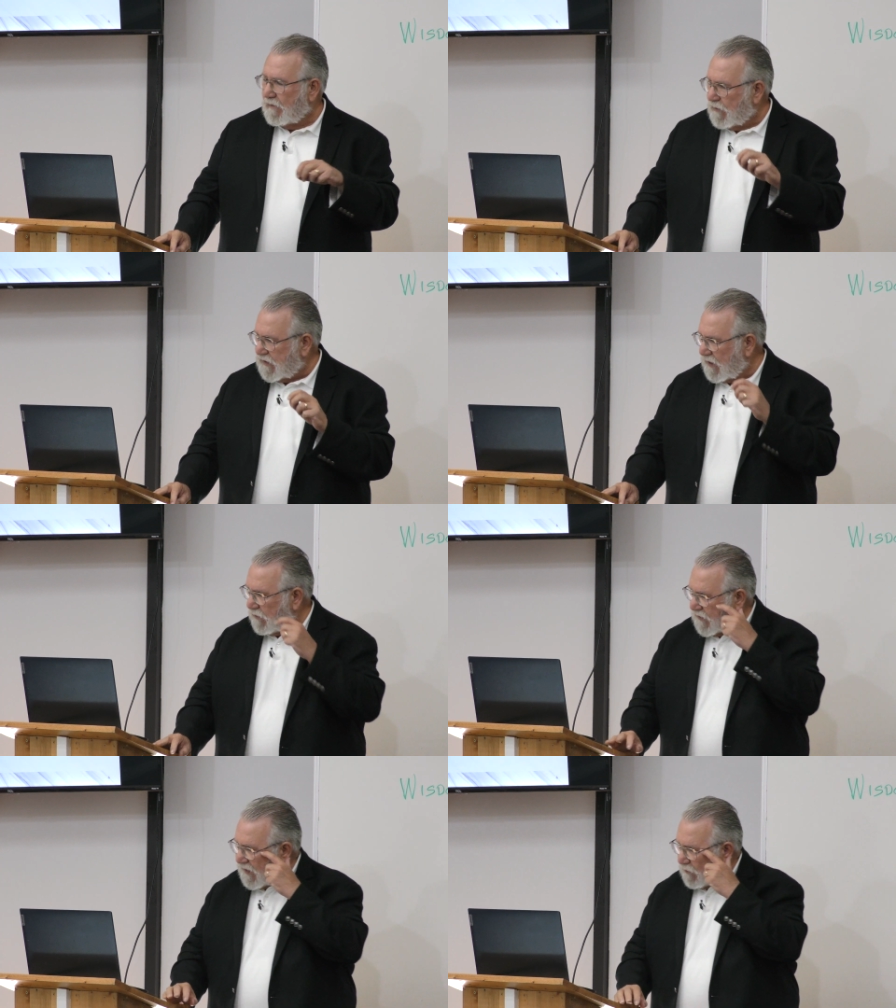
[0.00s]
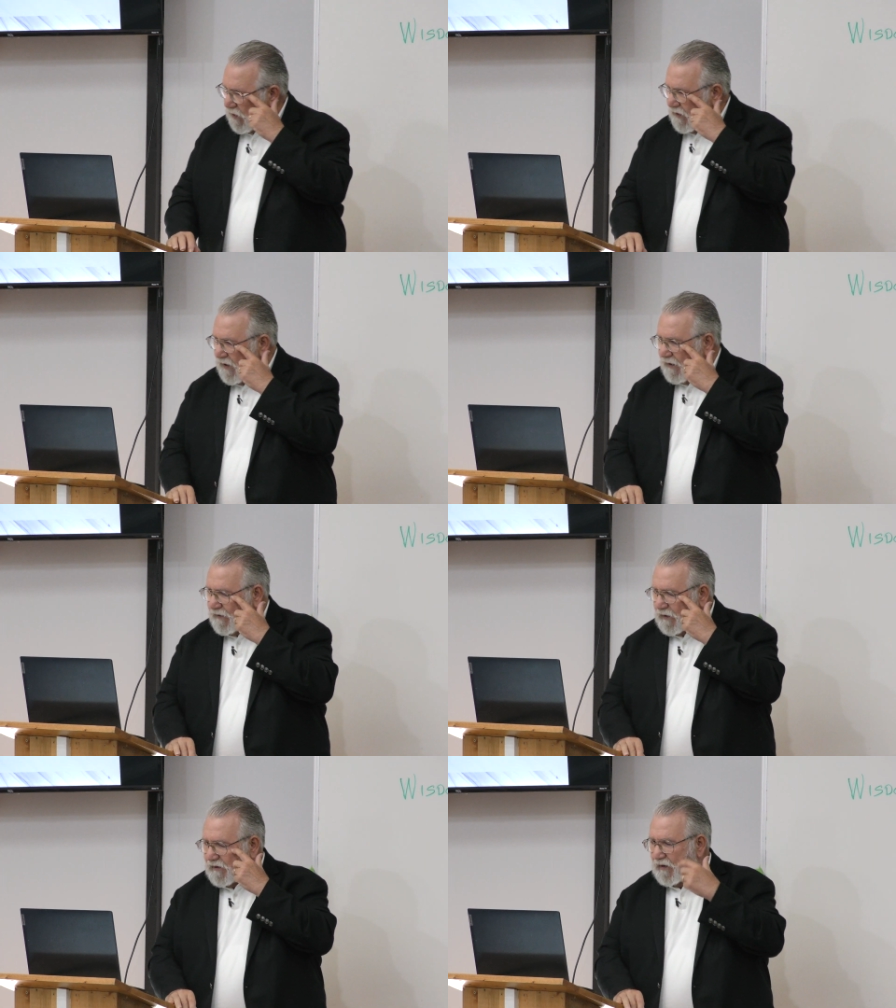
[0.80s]
but they were
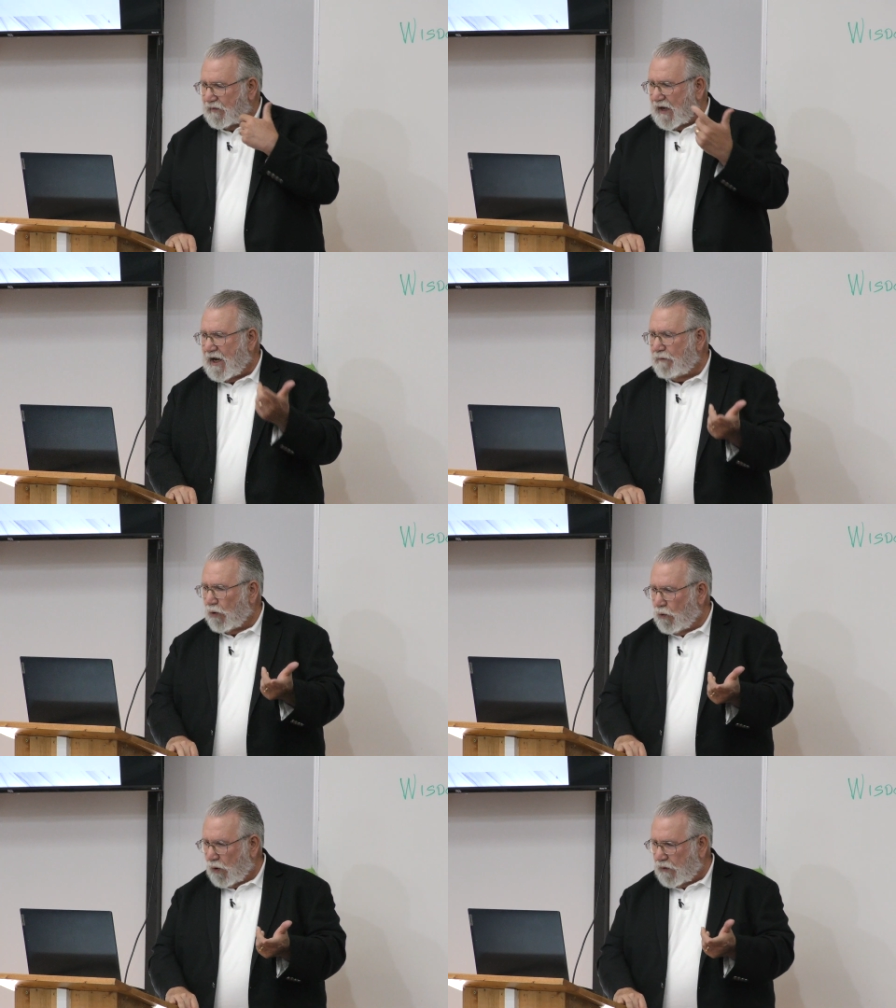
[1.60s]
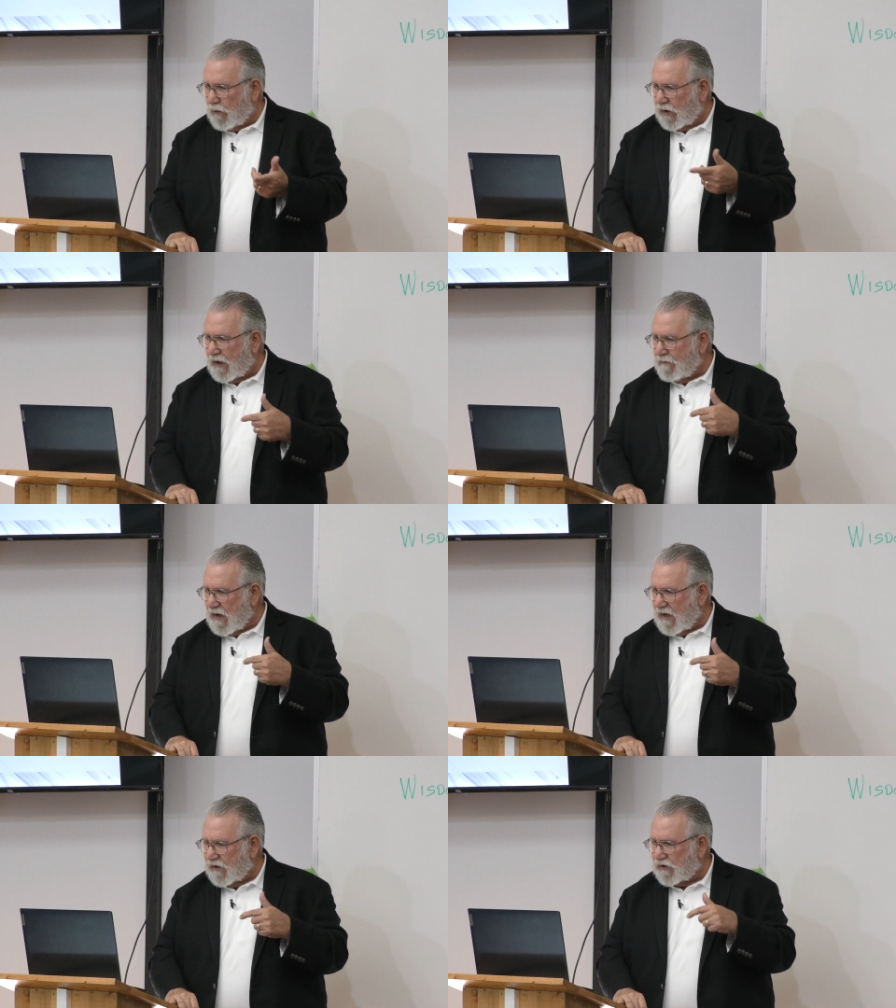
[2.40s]
the Hebrew word really
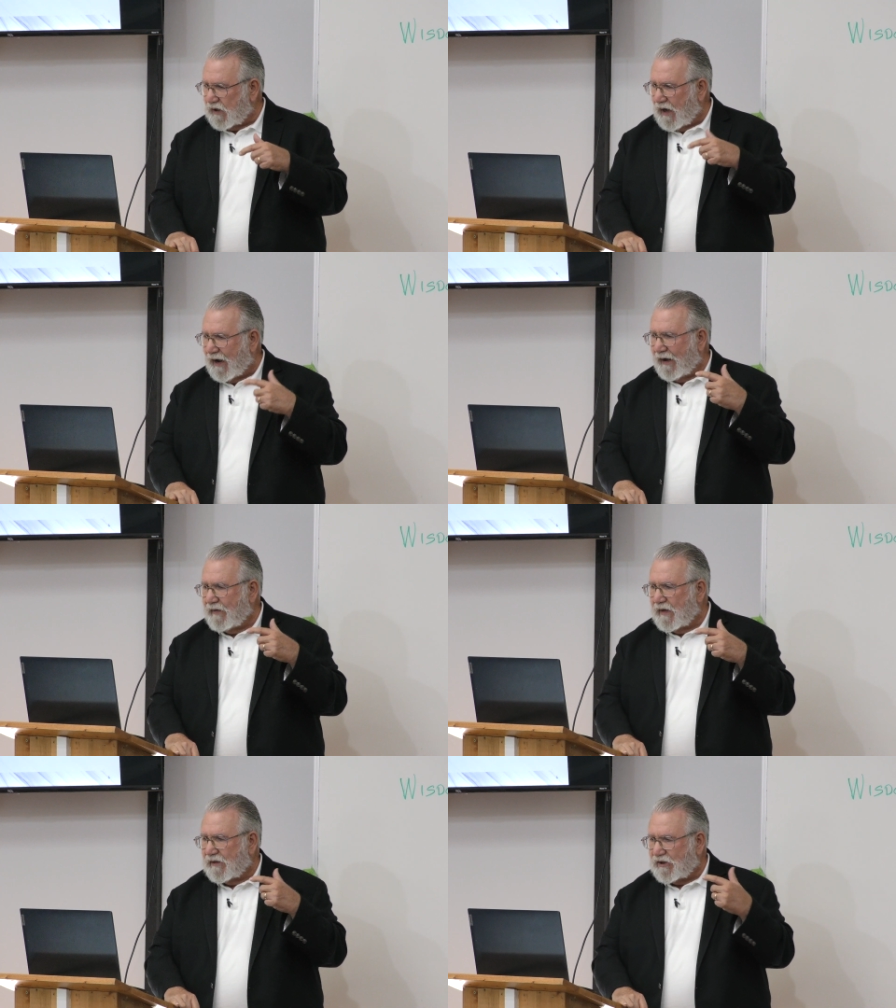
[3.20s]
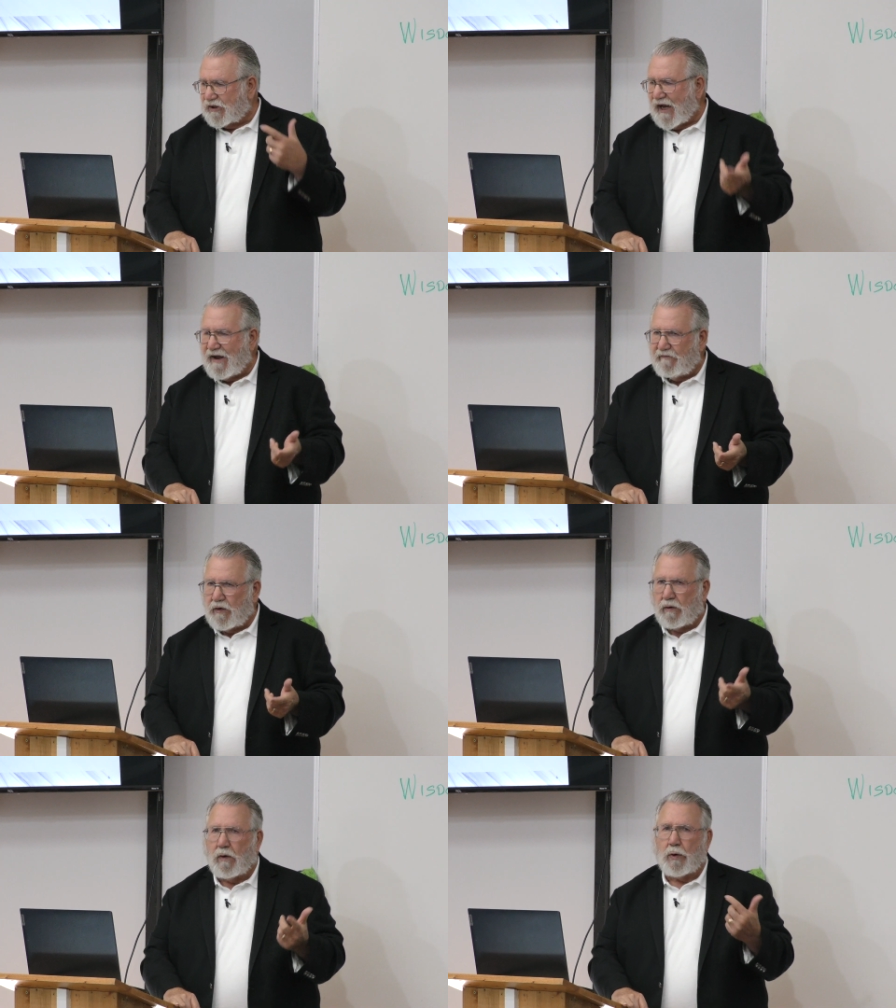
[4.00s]
means
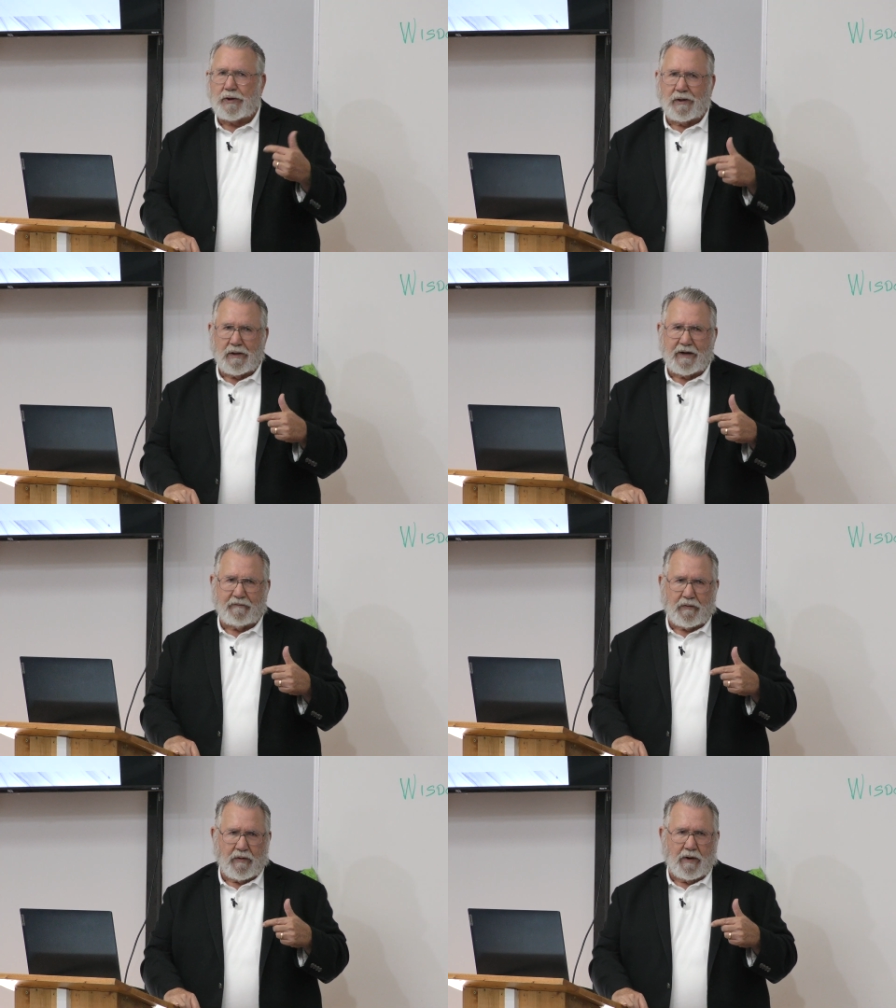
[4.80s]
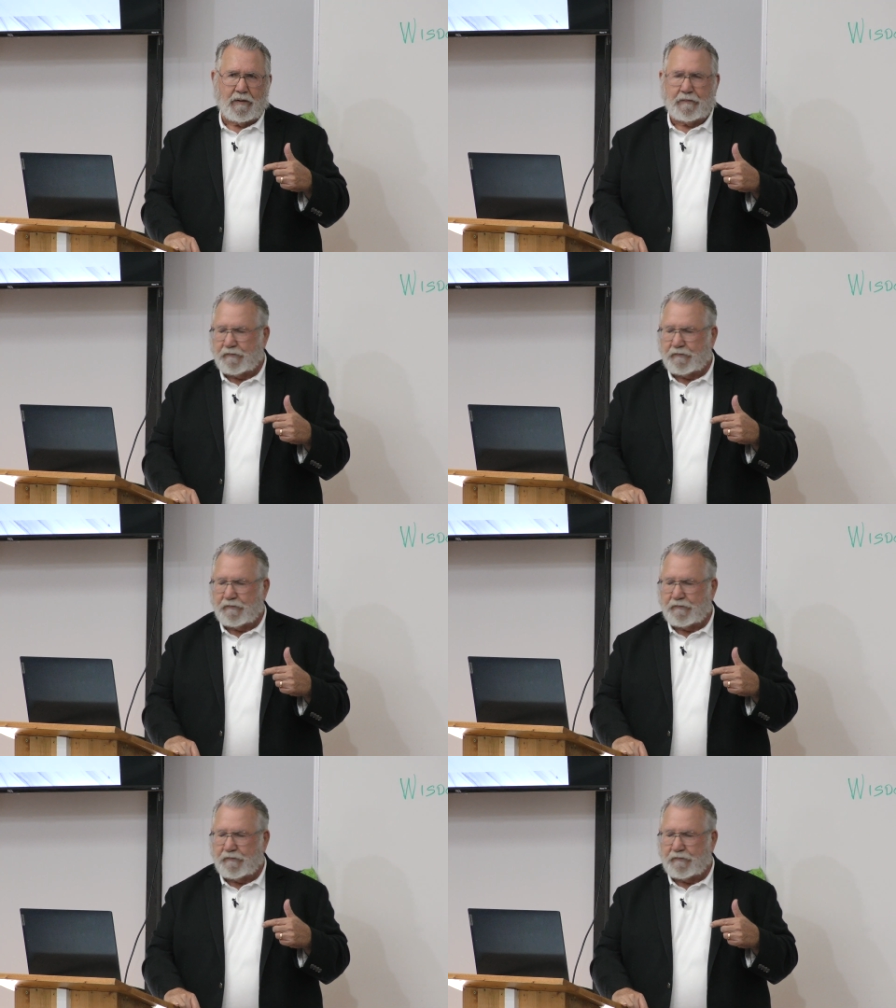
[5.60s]
savior or deliverer.